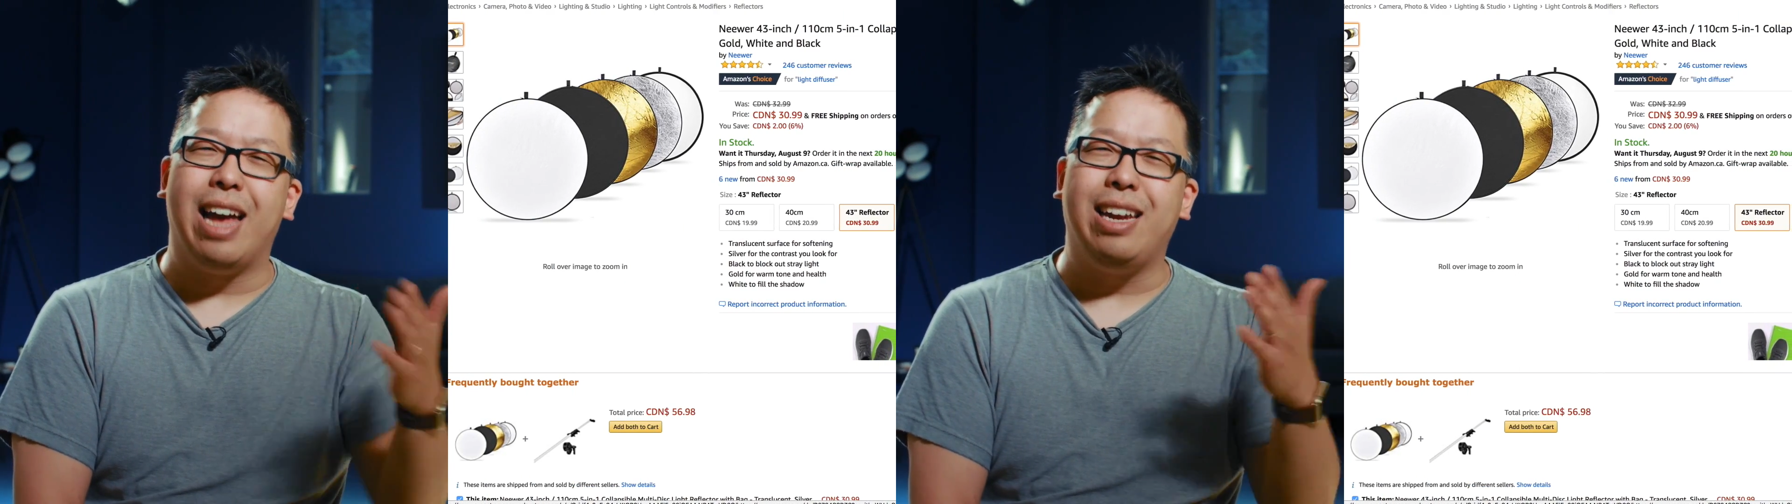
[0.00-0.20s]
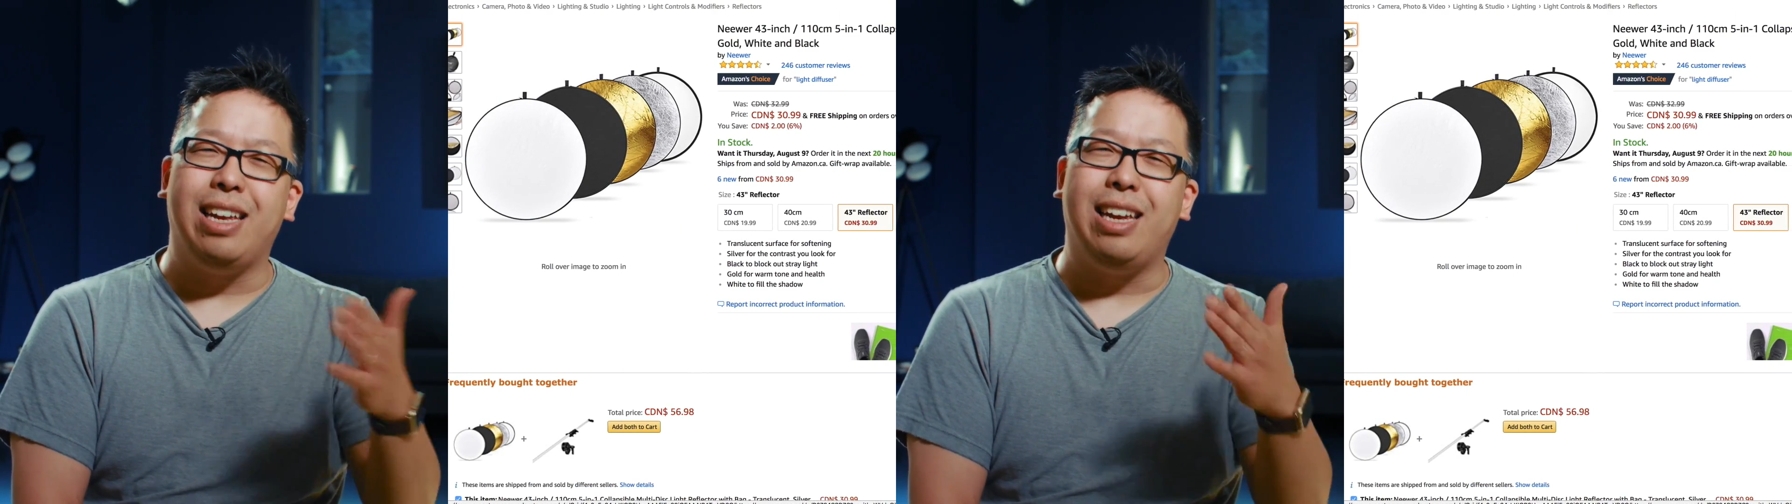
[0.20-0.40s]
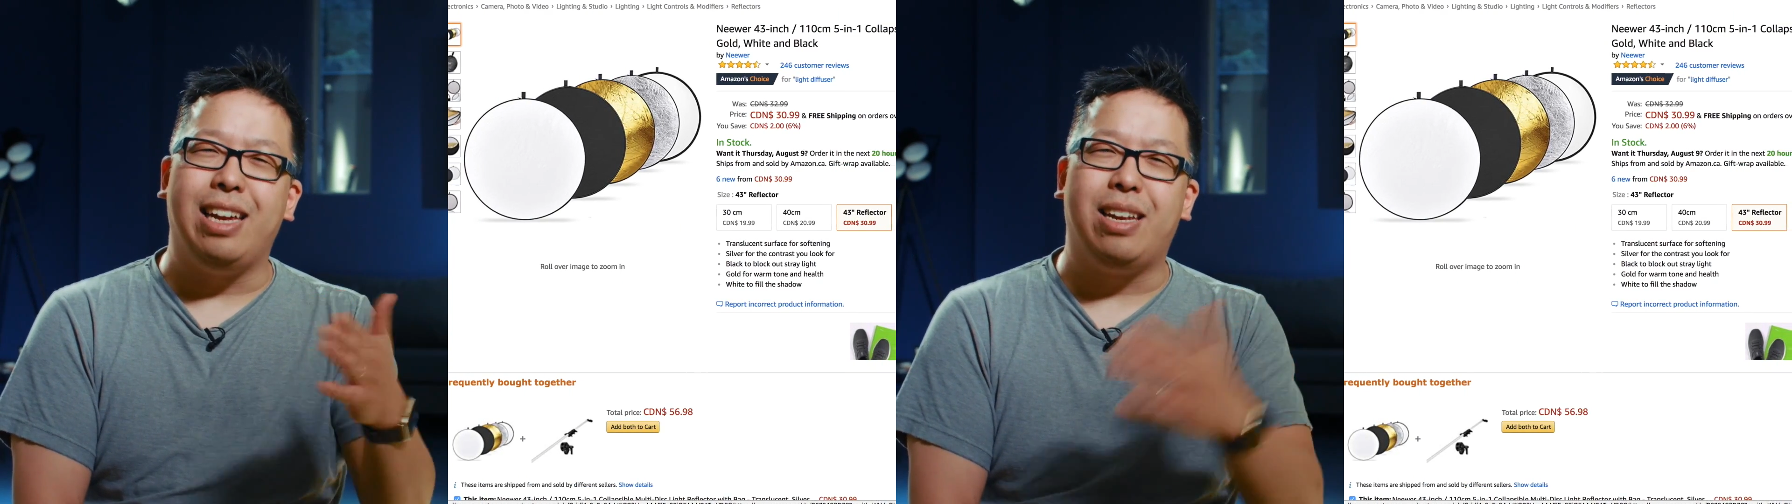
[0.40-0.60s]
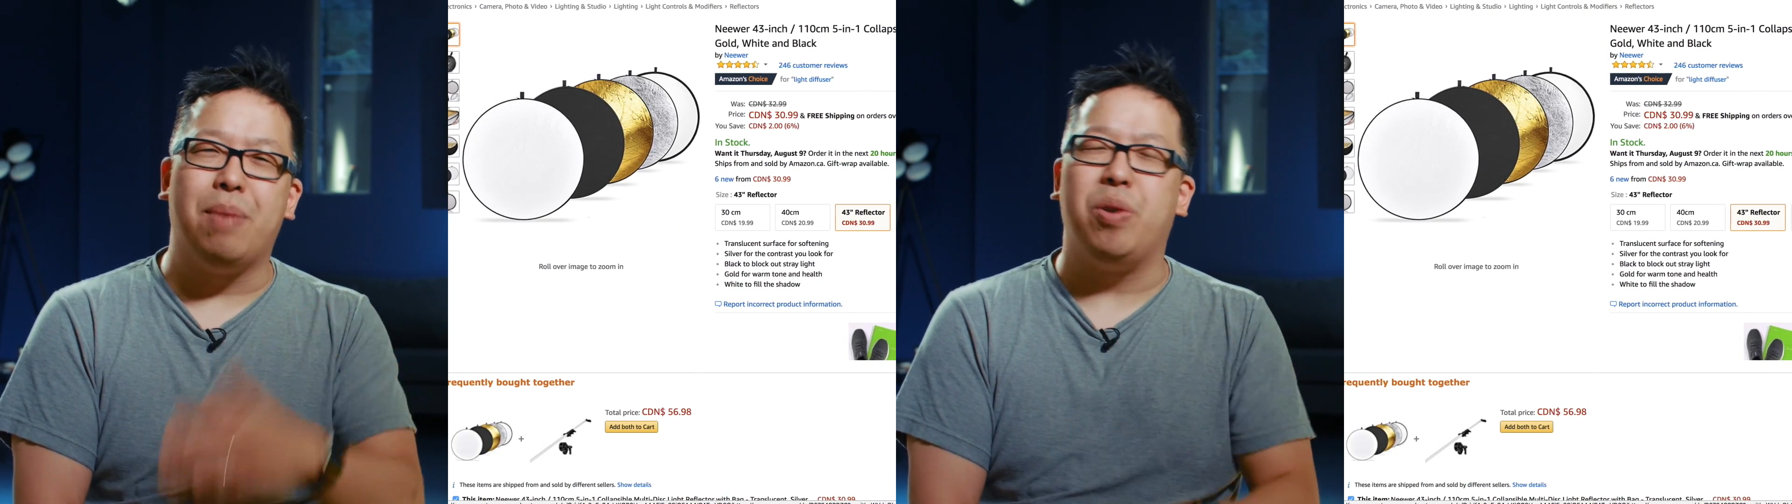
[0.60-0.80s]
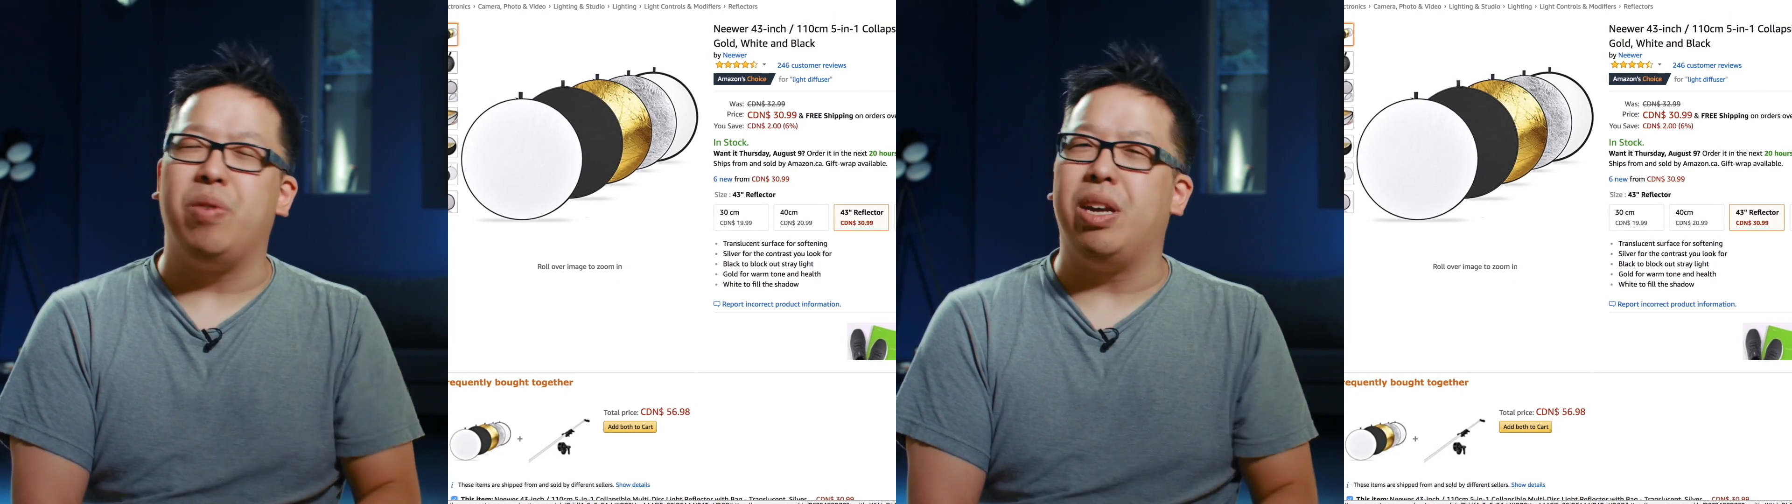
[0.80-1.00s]

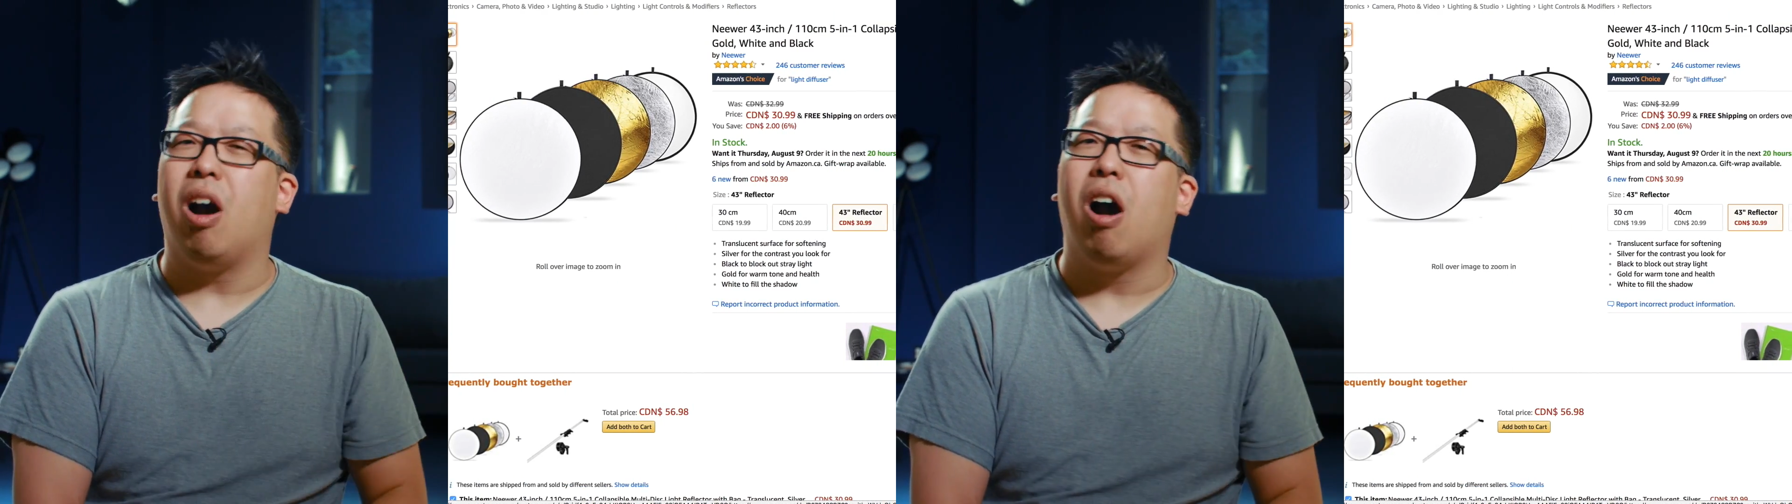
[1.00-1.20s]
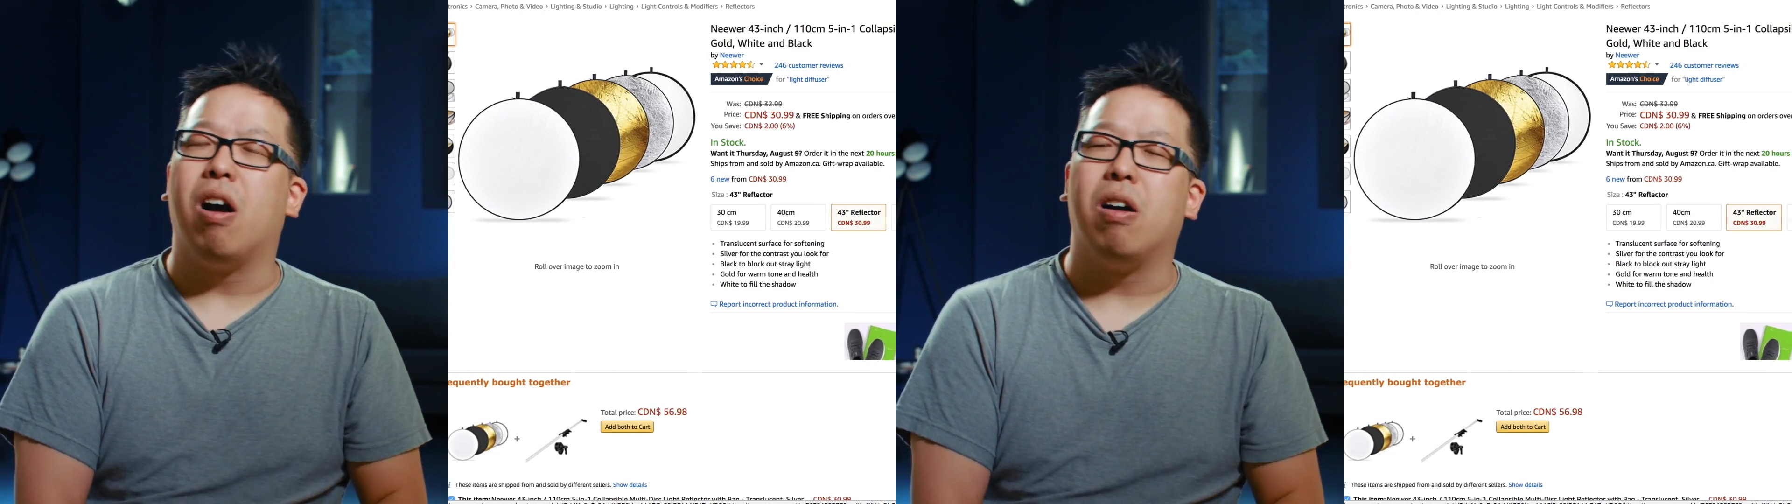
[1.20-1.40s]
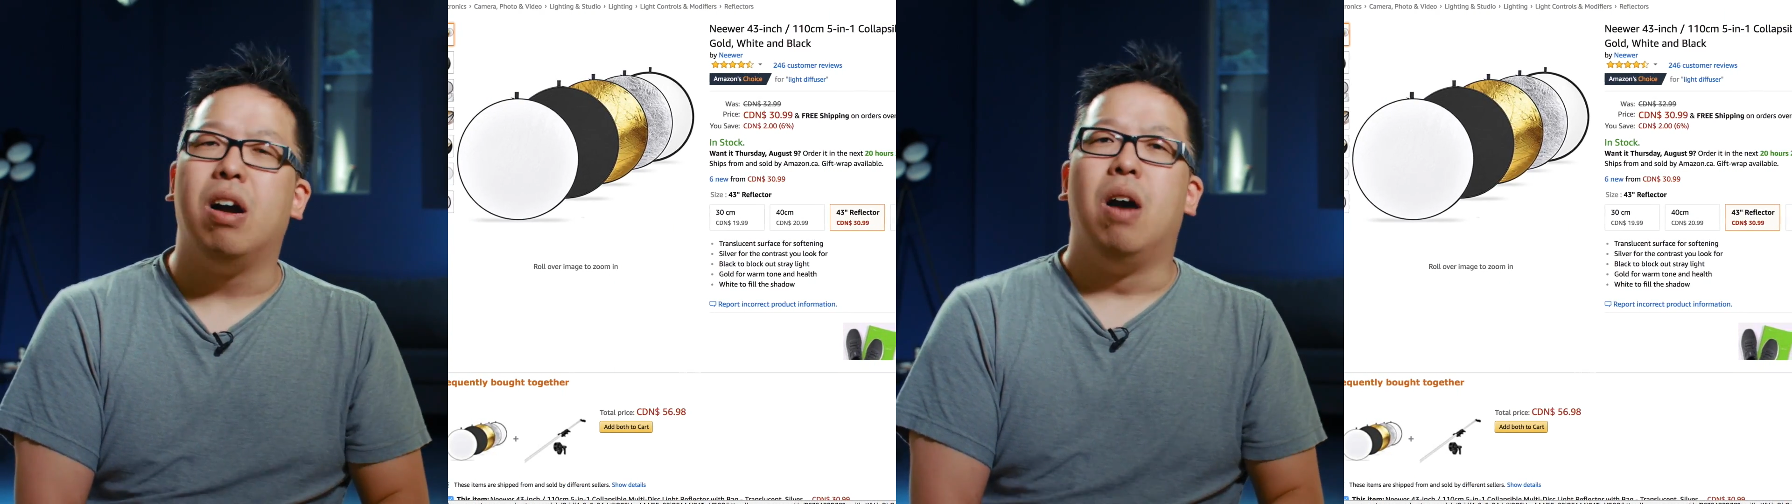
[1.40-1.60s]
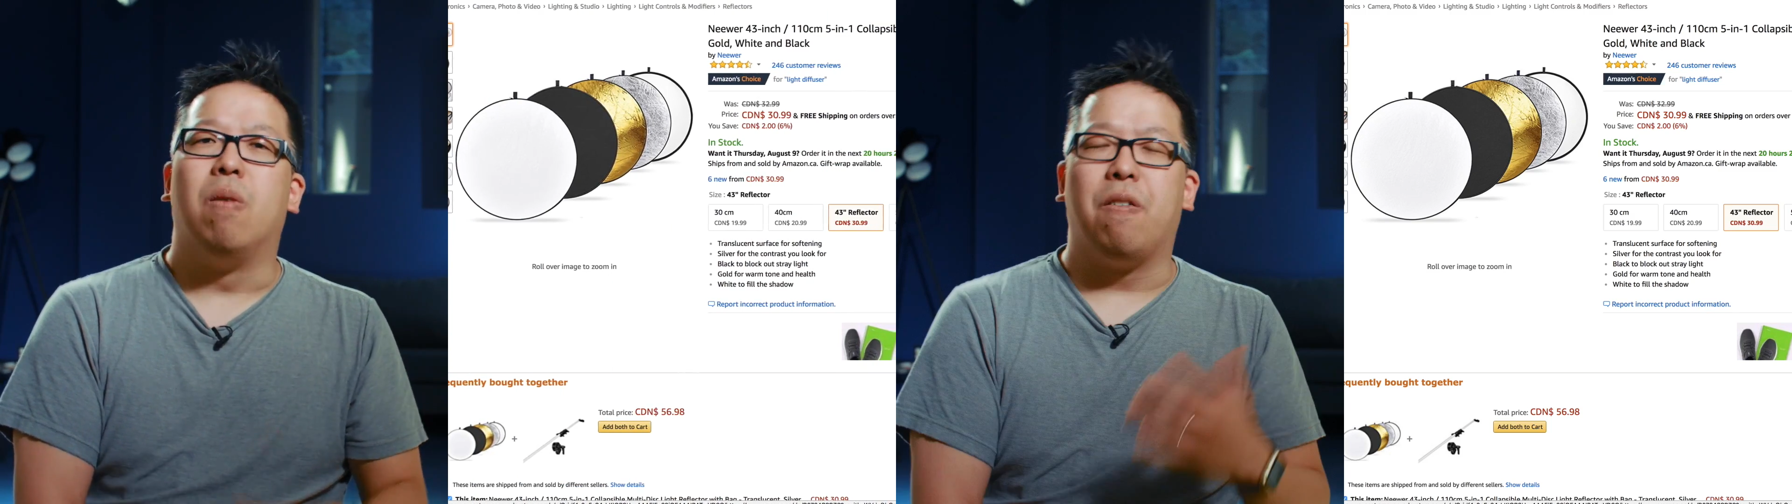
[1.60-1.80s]
N-E-E-W-E-R,